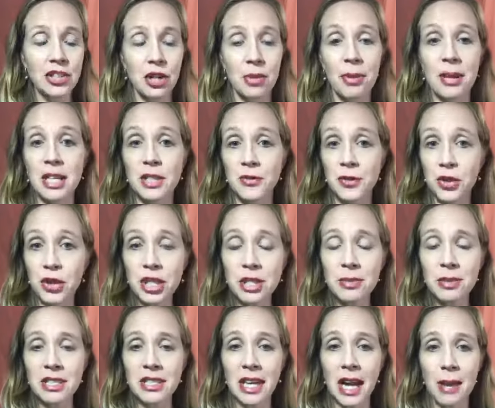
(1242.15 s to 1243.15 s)
her because for
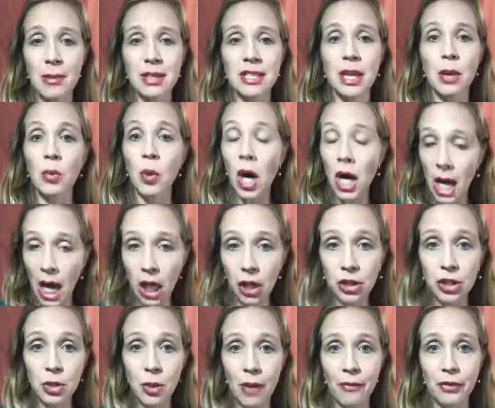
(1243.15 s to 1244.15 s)
Christmas time, I said, what color
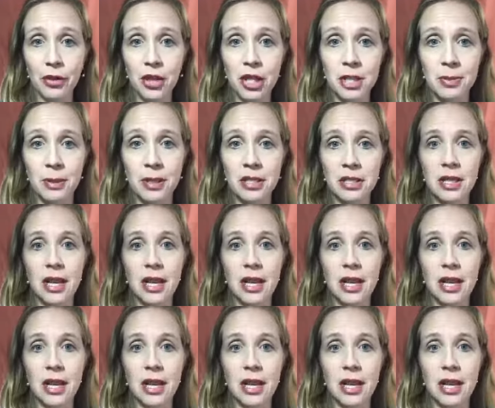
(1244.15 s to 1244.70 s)
do you want for Christmas?